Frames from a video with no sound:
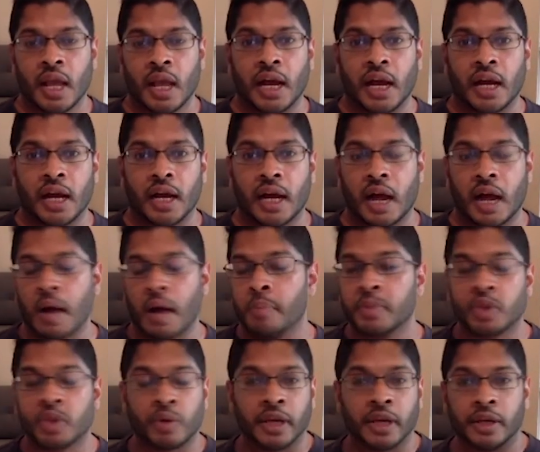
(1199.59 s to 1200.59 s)
I'm
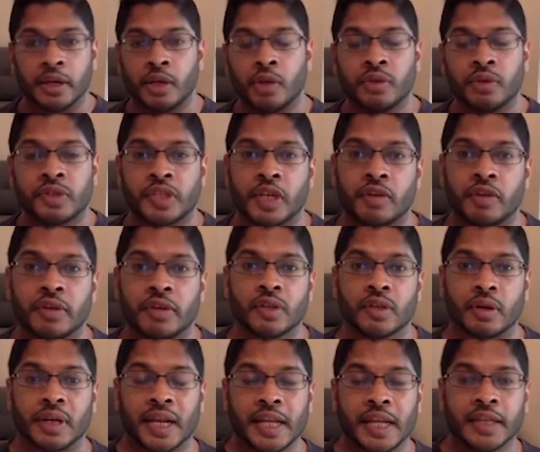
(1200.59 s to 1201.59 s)
doing a new series
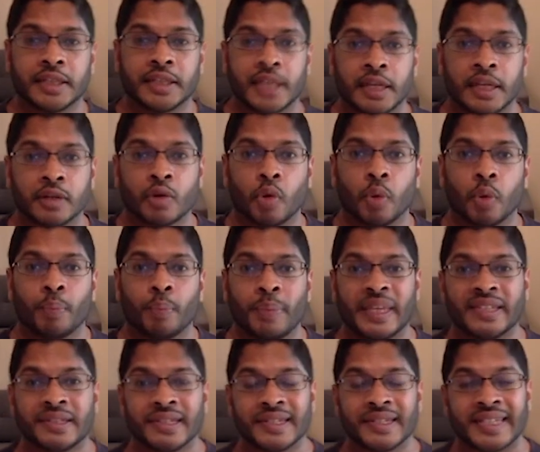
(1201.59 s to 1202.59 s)
LinkedIn called
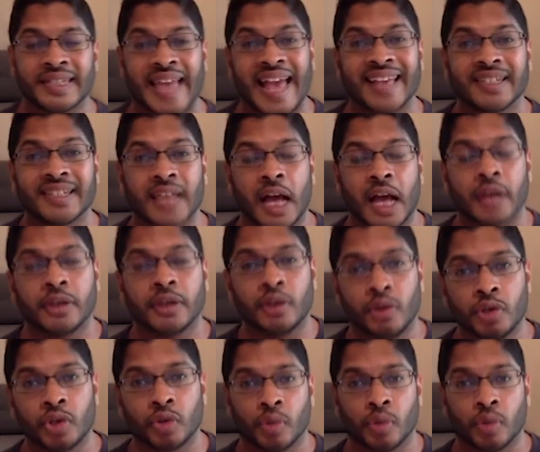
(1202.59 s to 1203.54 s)
Business as Unusual,